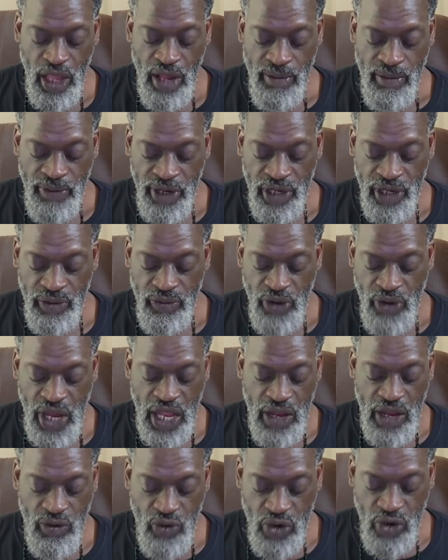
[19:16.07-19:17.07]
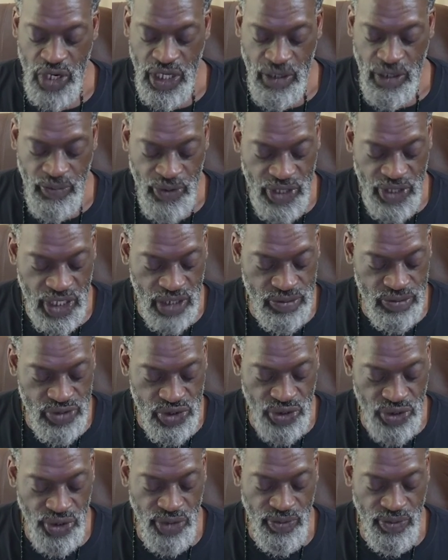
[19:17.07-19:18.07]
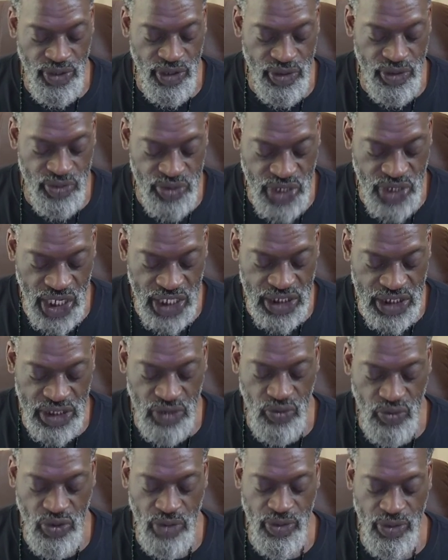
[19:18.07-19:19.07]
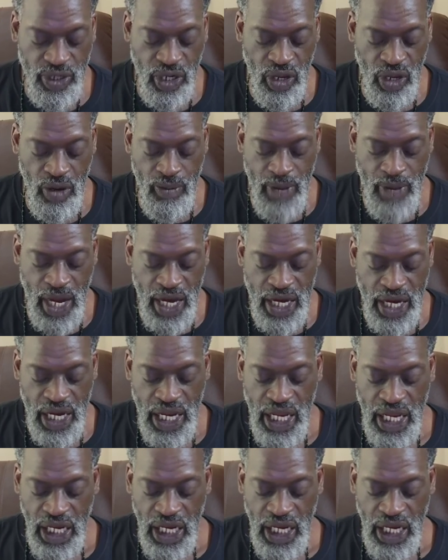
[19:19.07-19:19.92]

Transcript: Penny Brown, Roy Lee Pritt Jr., Miriam Johnson, Wilbert Longmire,